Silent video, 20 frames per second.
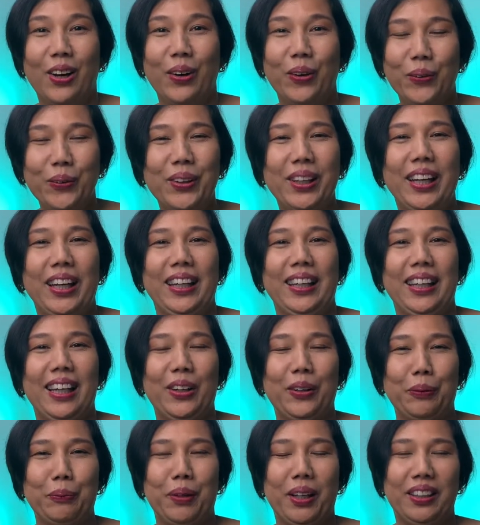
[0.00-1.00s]
Okay, now
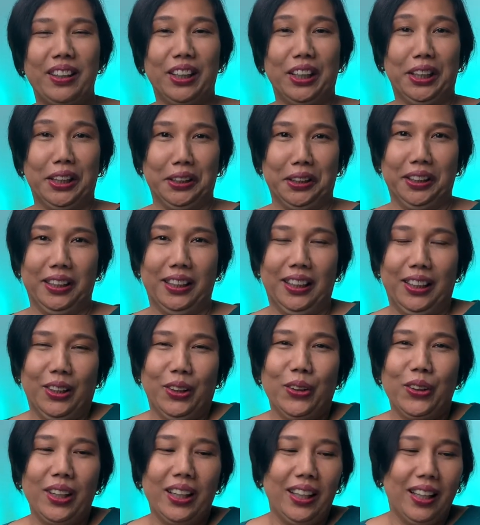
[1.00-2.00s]
I'm getting hungry.
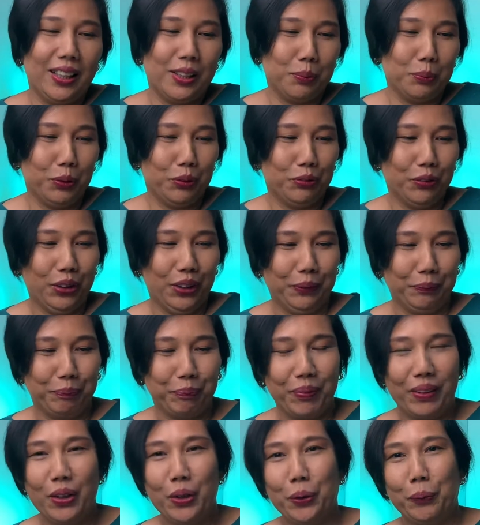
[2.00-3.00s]
Okay, let's move on.
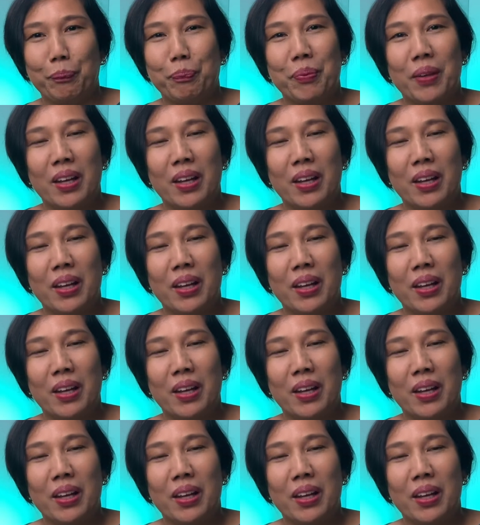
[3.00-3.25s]
No,